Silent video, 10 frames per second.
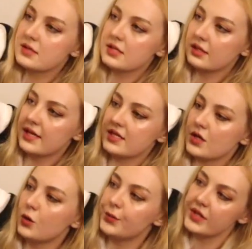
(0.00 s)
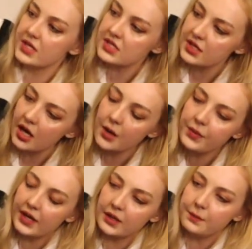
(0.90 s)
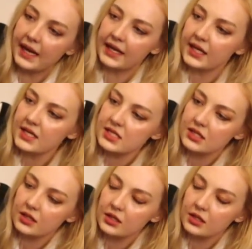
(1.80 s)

So let's open this up and pack it.